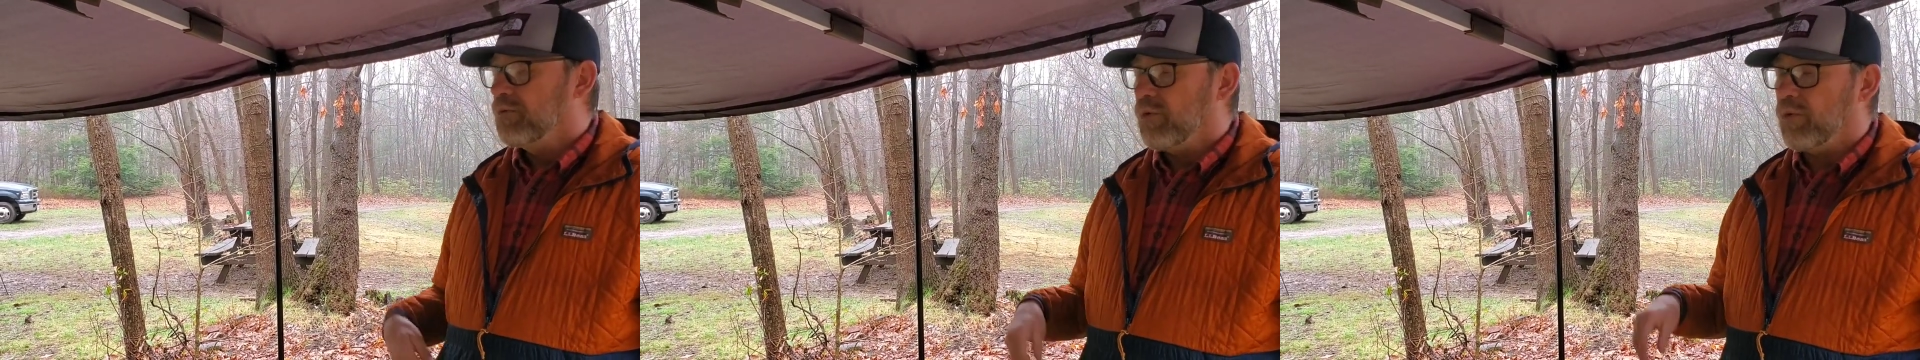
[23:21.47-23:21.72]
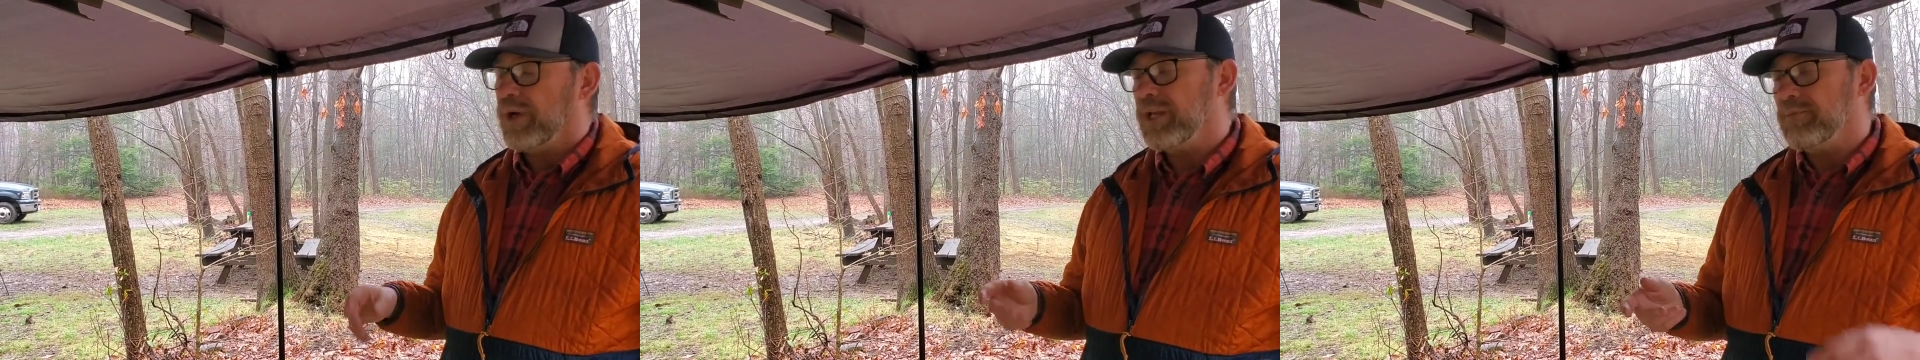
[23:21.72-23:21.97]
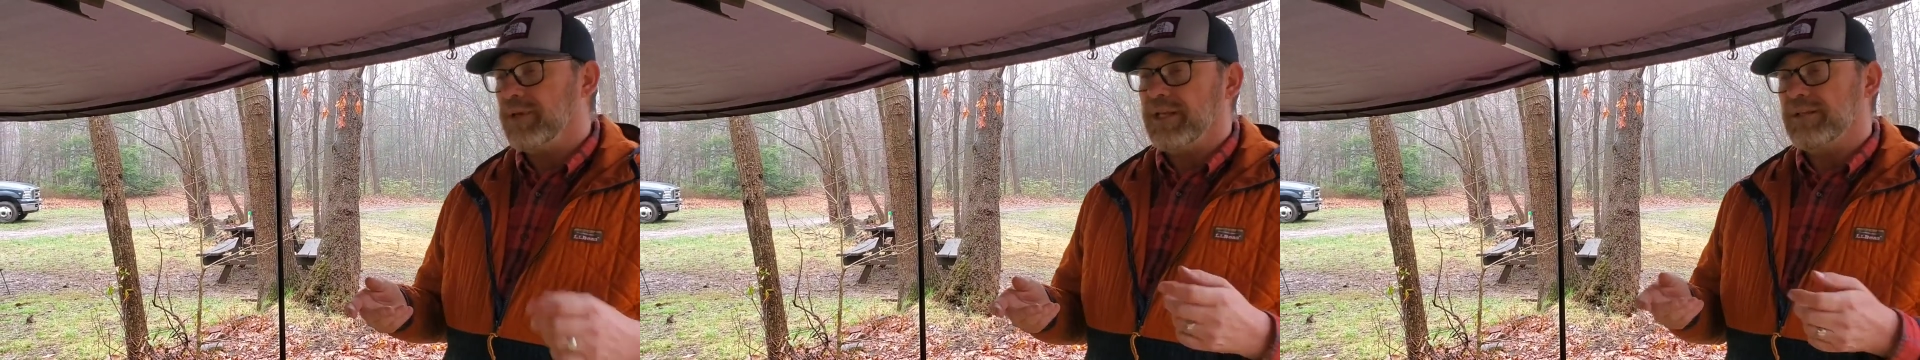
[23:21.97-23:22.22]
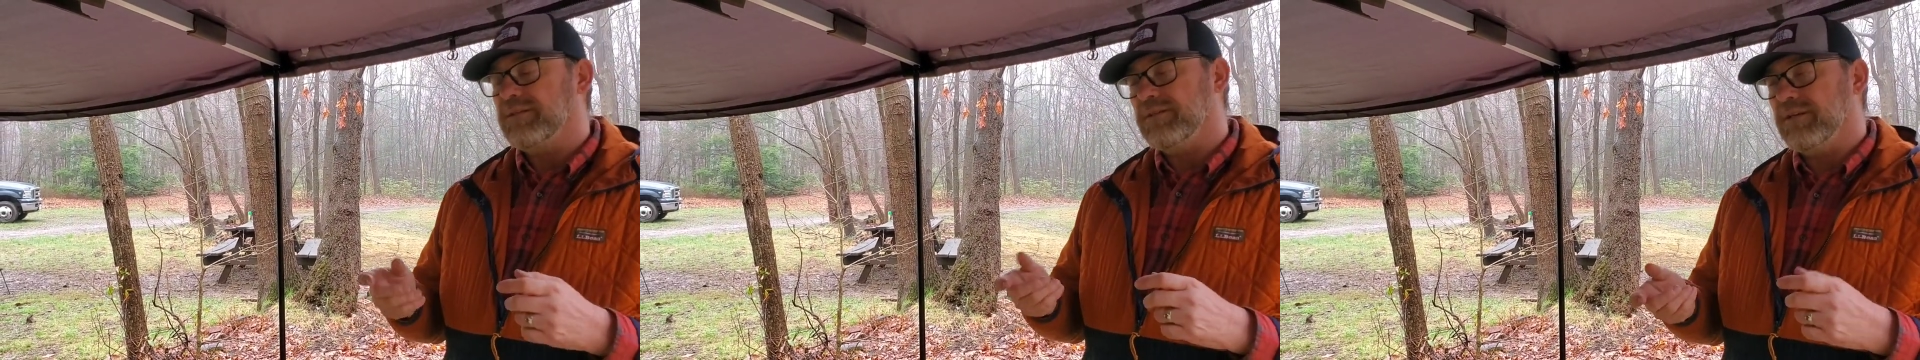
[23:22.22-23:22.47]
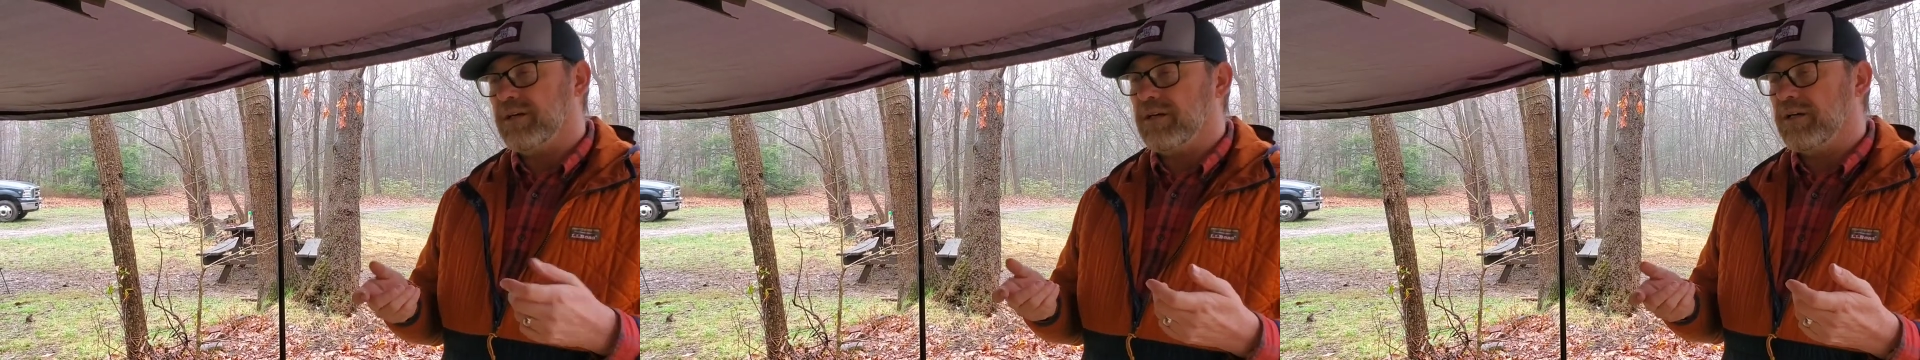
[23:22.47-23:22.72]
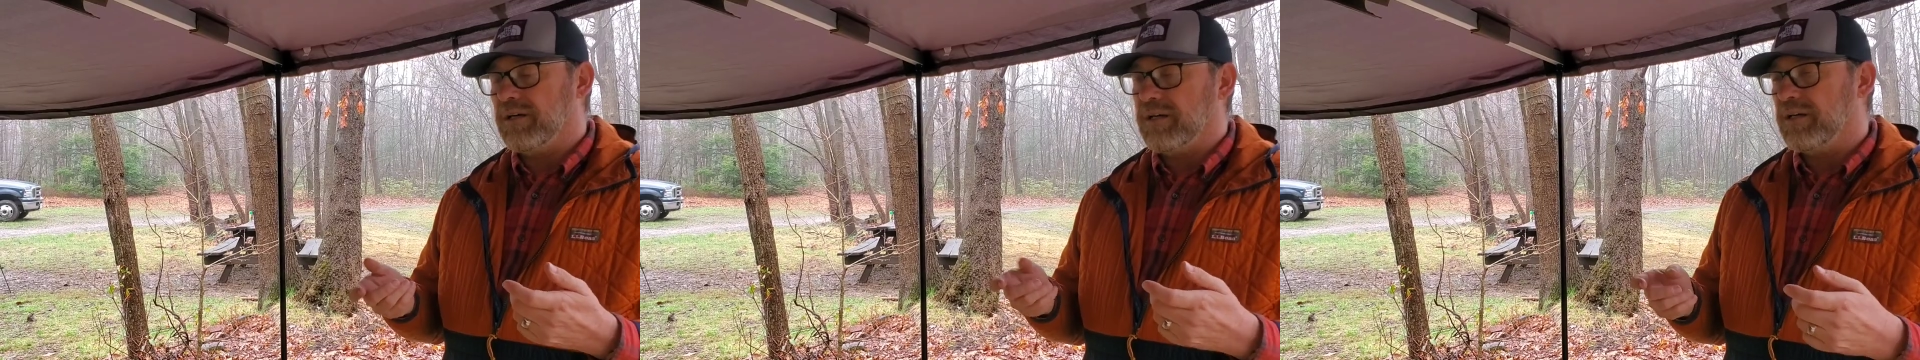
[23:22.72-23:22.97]
well, wait a minute,
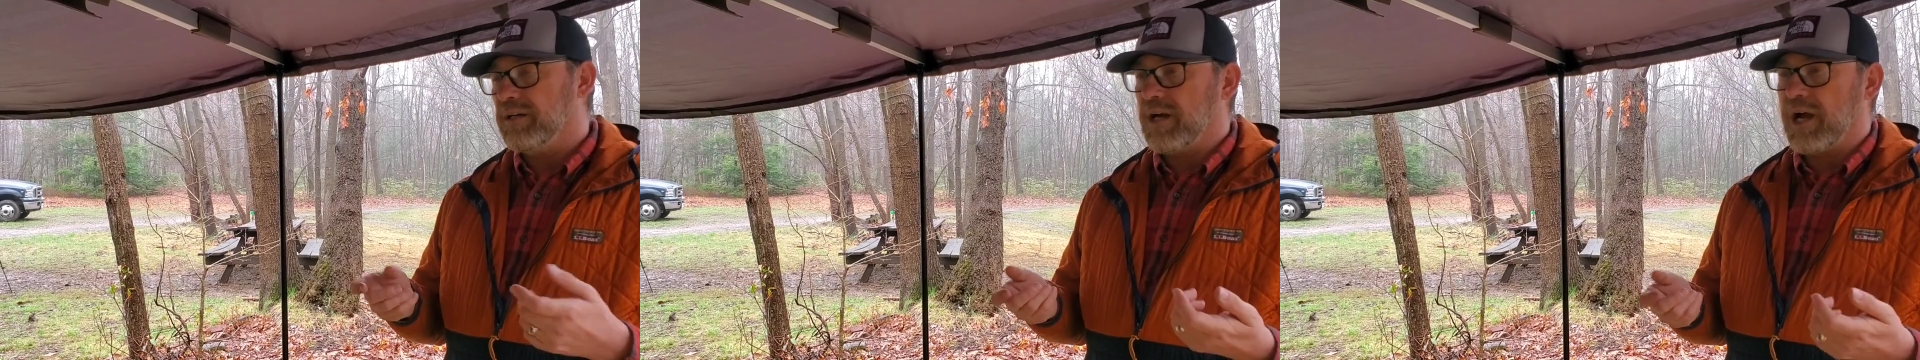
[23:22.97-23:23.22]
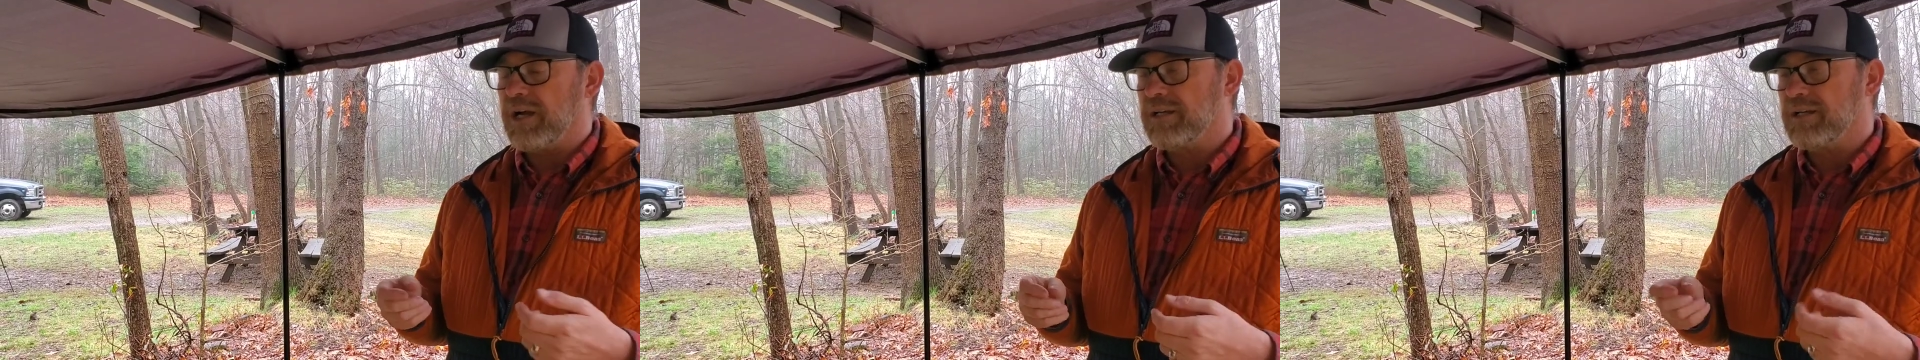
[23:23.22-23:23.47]
how